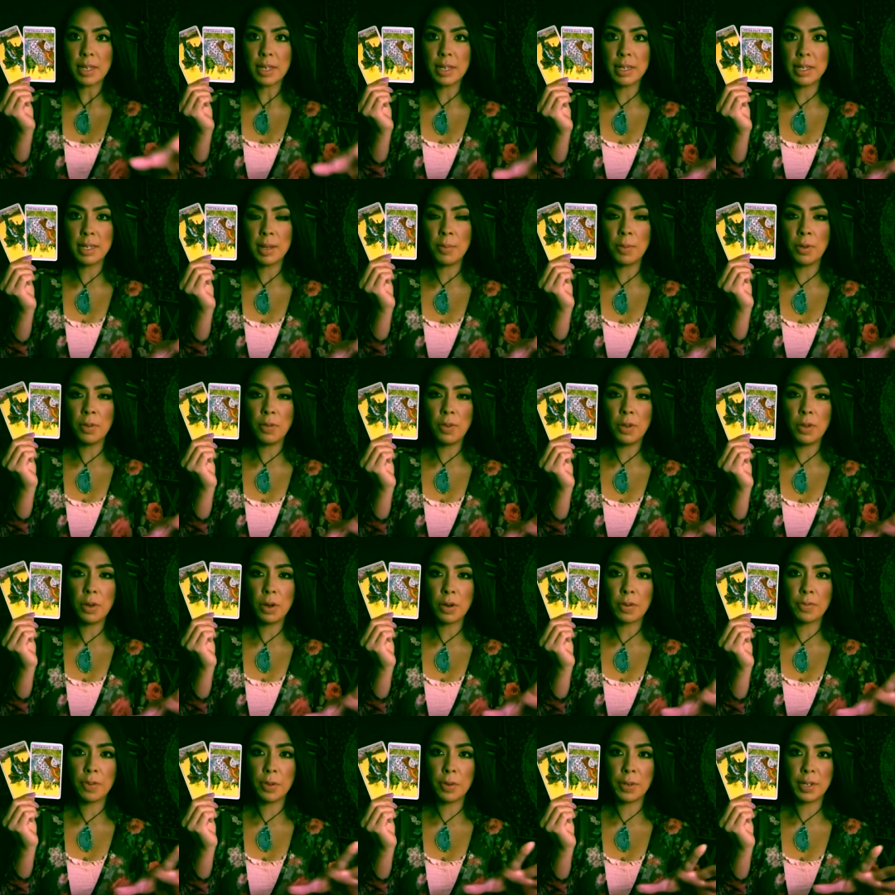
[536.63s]
some of you
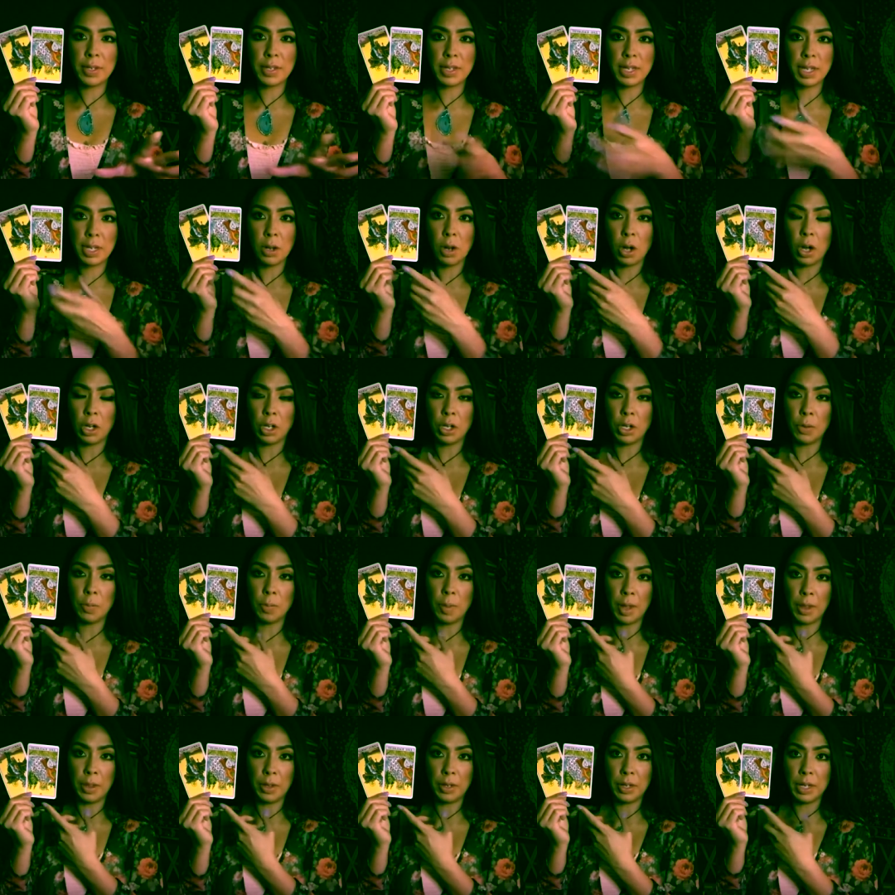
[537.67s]
are focusing on your
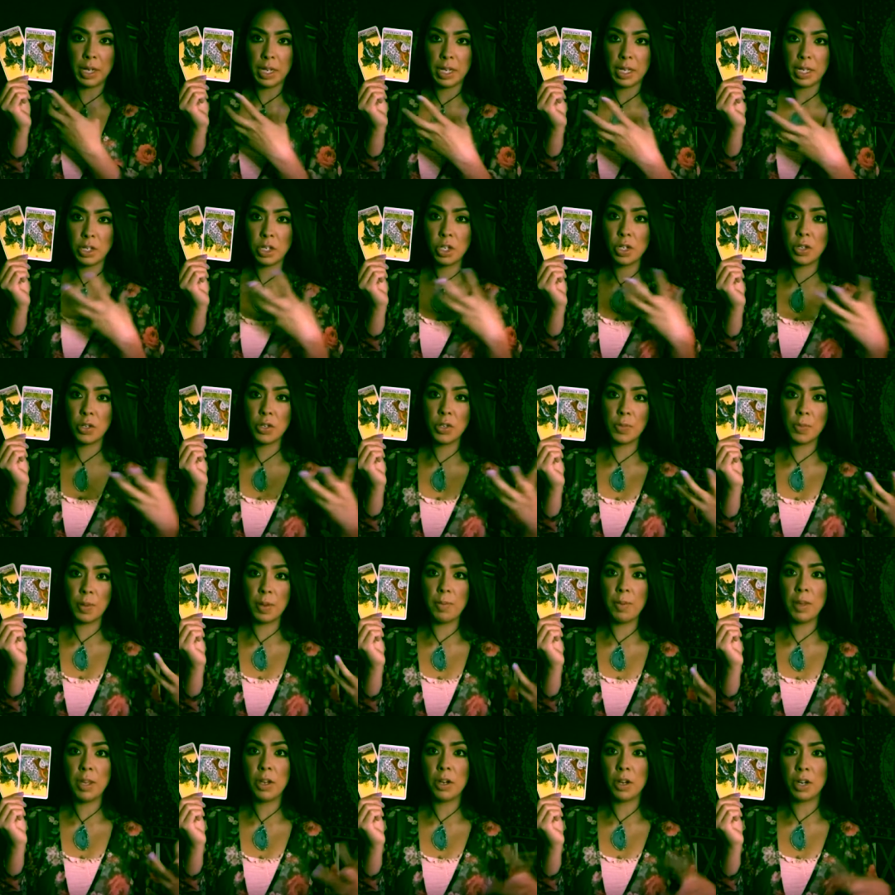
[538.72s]
mother issues.
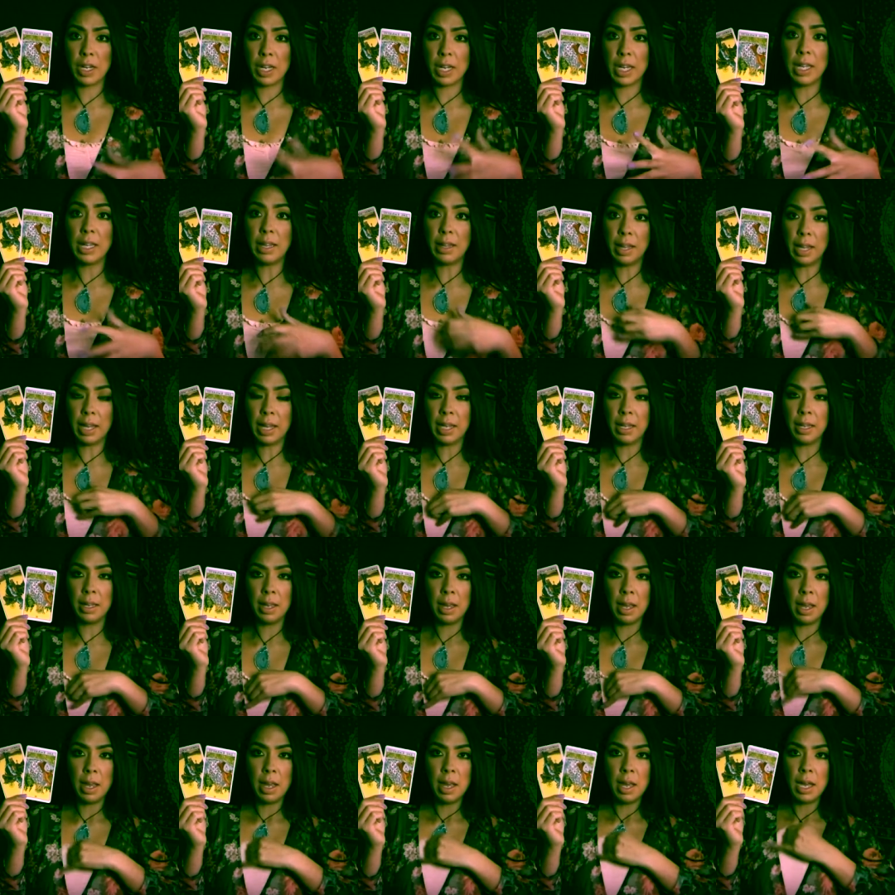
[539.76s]
Maybe you're healing
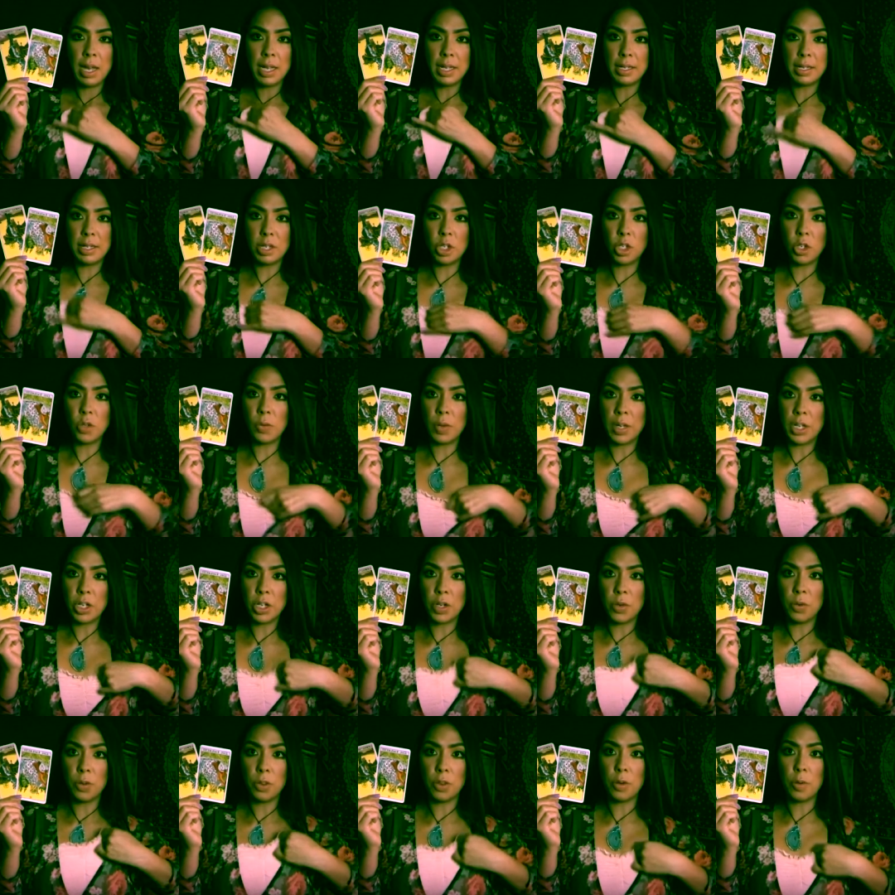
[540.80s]
a
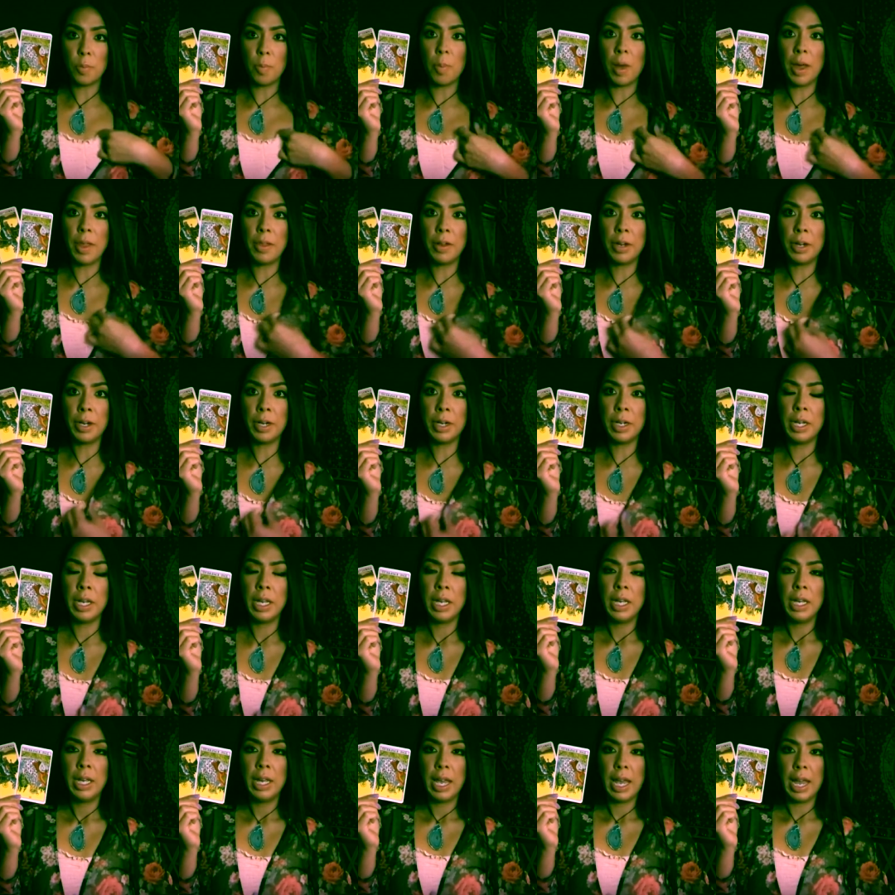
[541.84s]
situation with your mother
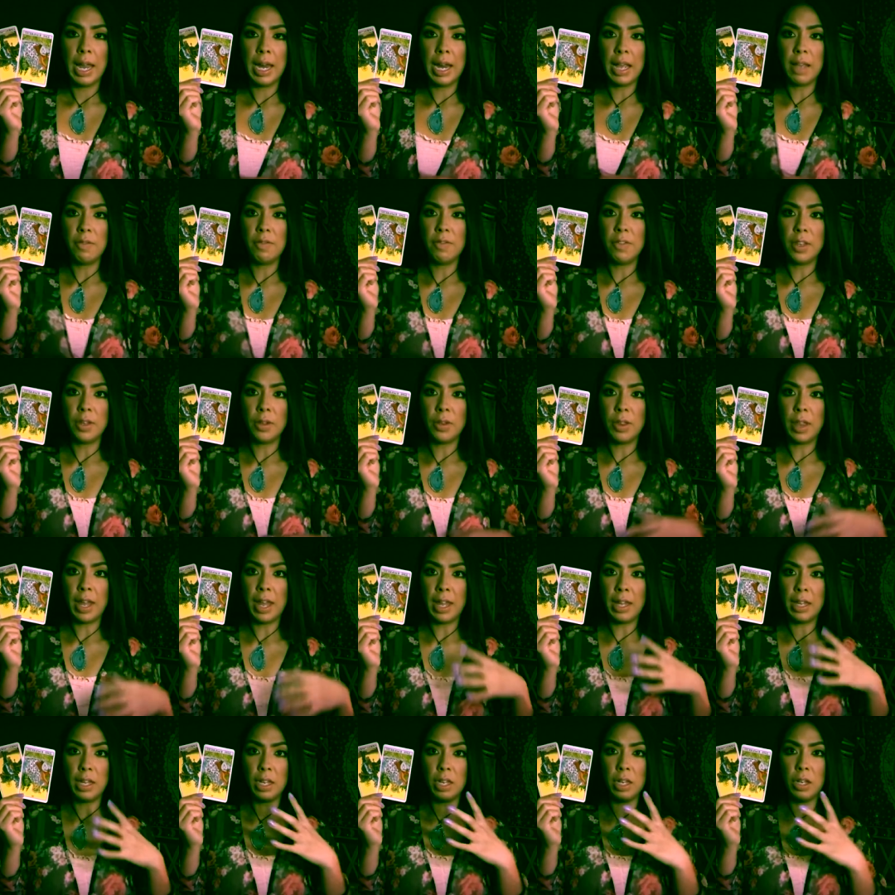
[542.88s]
and I feel
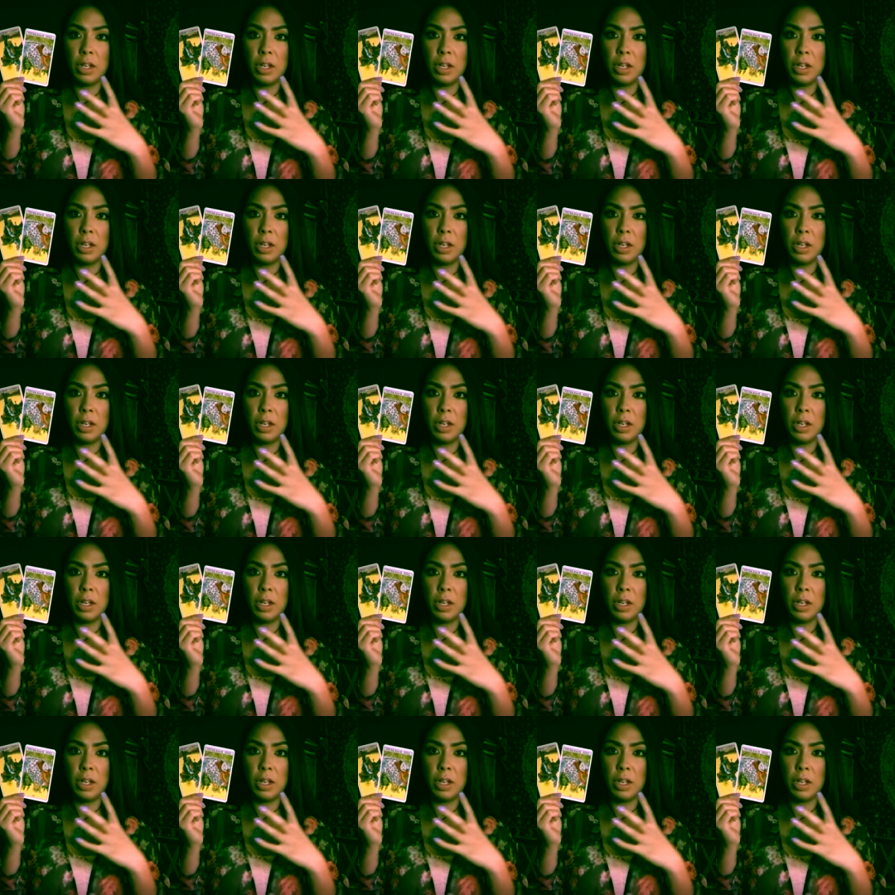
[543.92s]
that